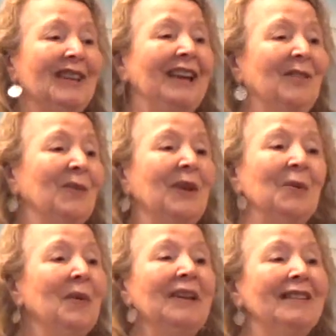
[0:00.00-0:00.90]
that's what
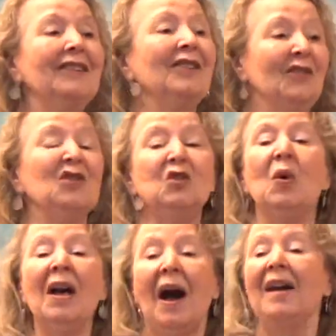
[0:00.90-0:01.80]
it was. I just
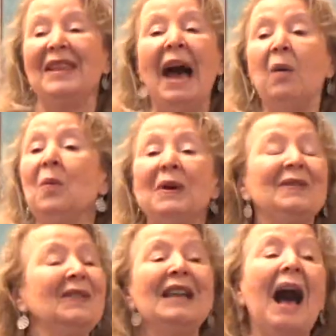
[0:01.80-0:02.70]
knew that
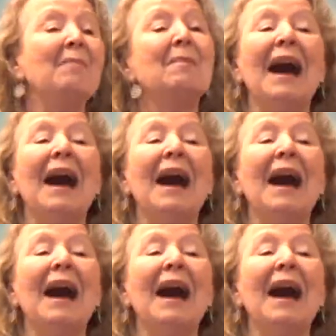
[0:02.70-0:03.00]
was not